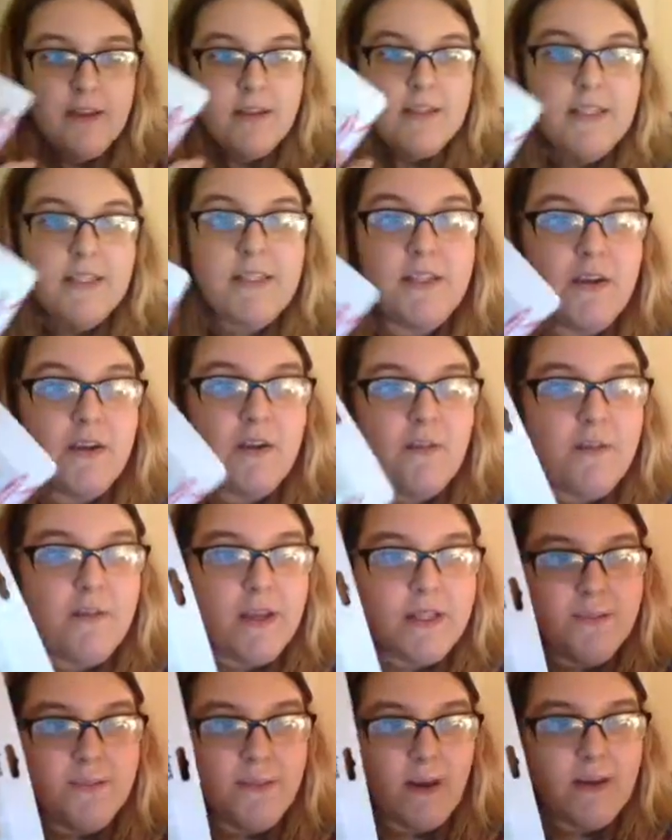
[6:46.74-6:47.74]
This is an
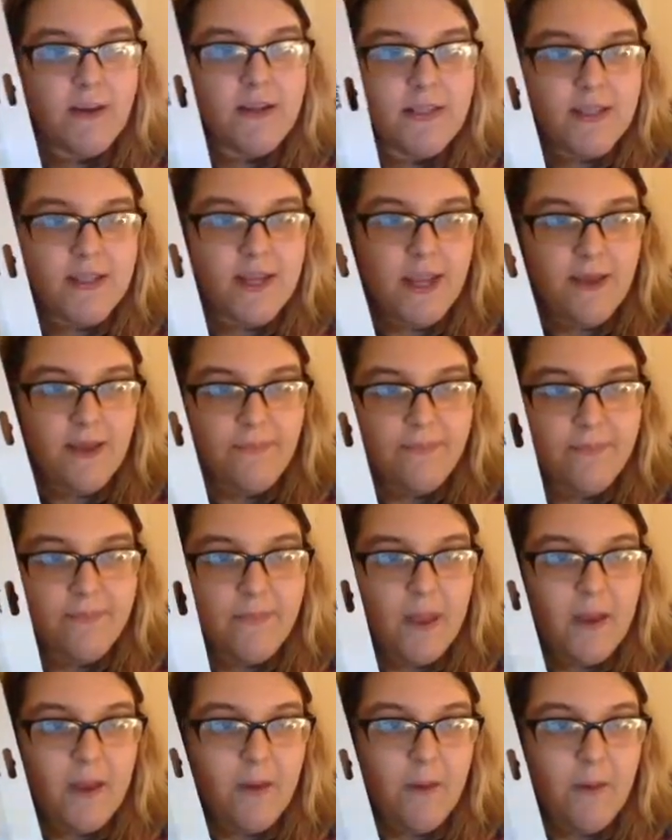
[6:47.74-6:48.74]
obvious one, isn't it?
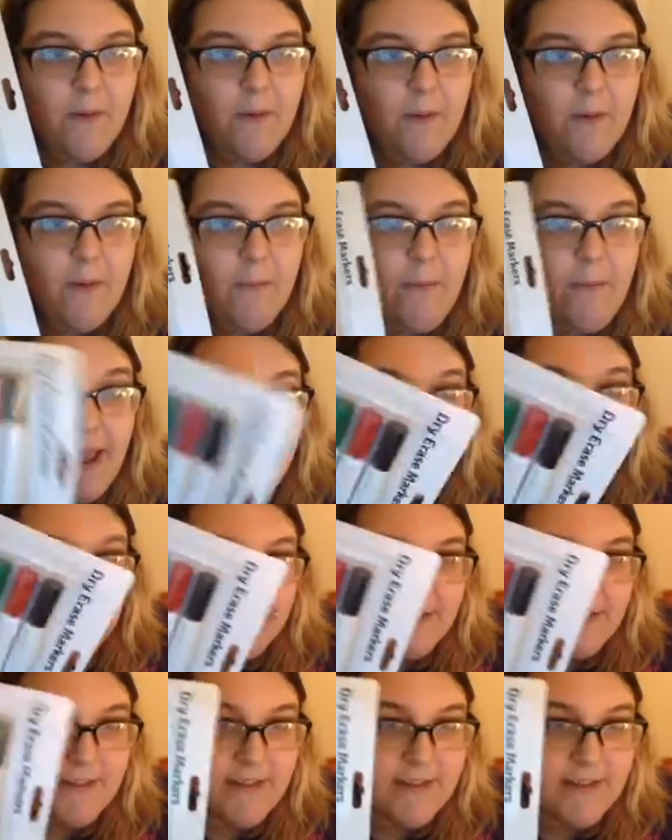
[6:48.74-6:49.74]

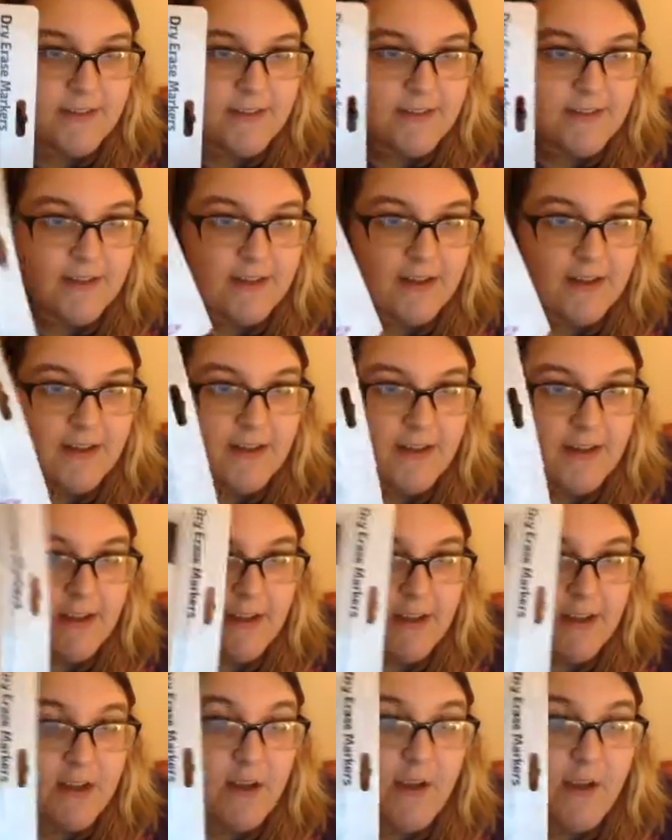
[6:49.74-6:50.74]
Pens.
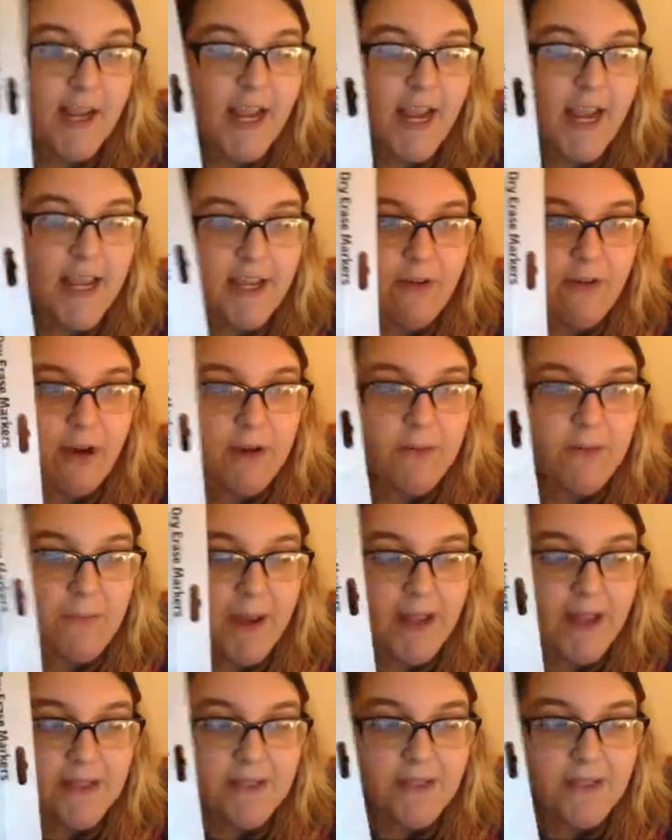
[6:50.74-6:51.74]
You can get your own
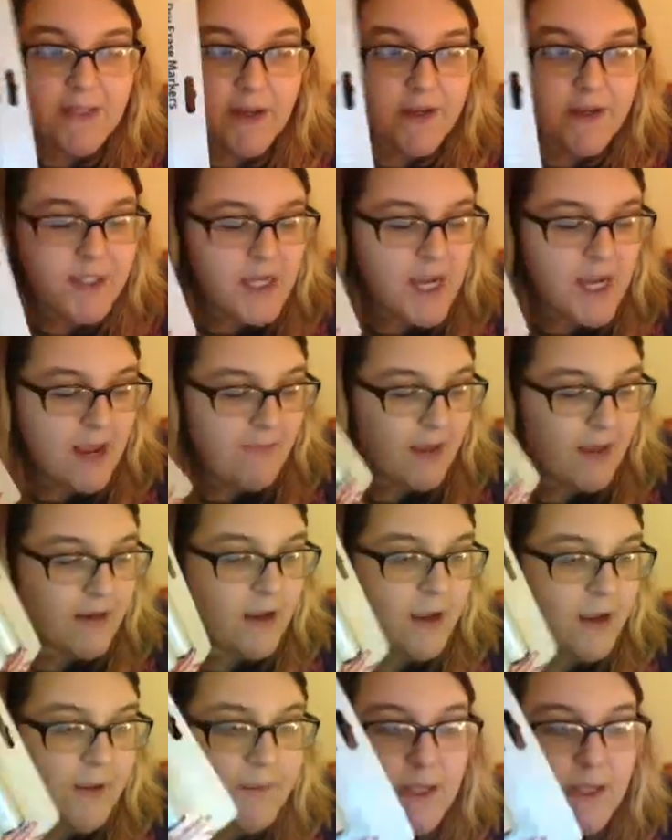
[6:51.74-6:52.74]
pens so cheap. I
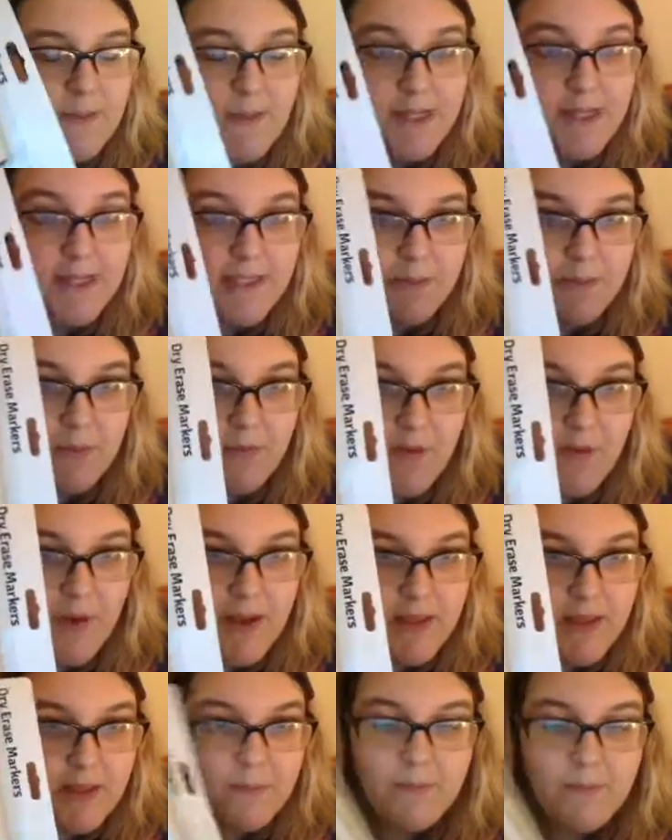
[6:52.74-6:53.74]
know most places
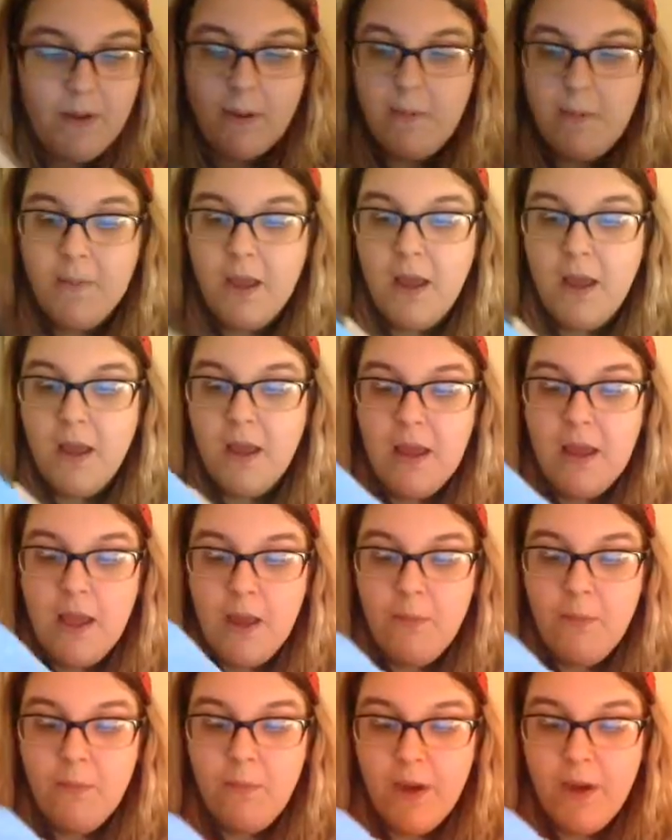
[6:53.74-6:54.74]
provide them, blah, blah, blah,
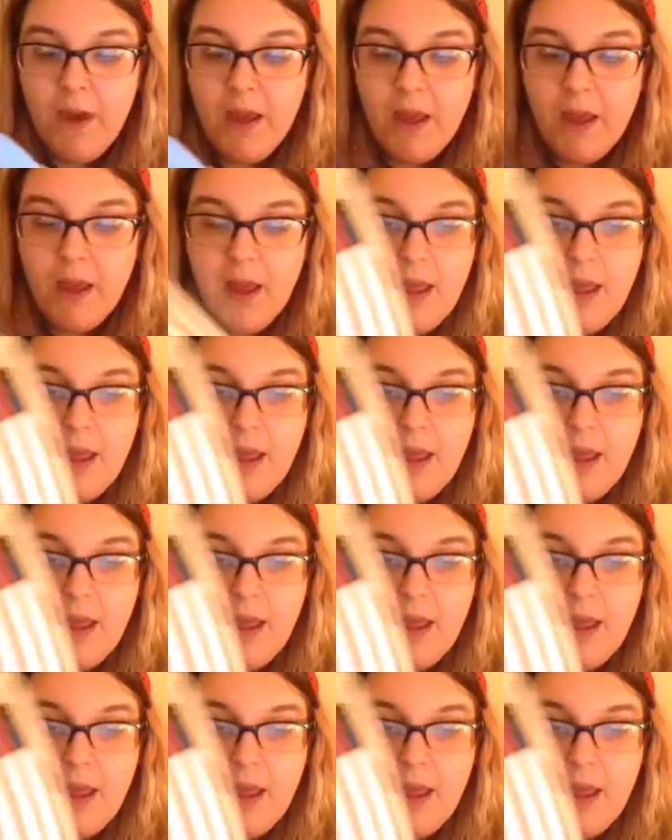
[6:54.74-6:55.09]
but